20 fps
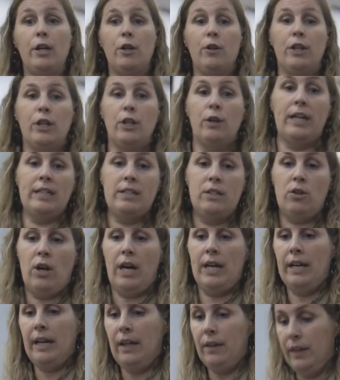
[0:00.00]
I know that you guys
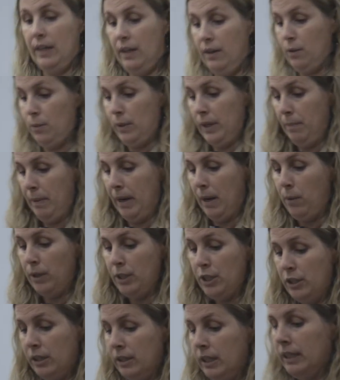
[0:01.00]
tried it out the other one, but I
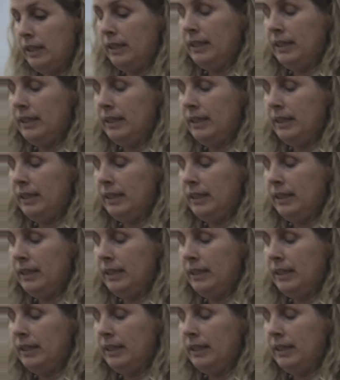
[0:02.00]
want you to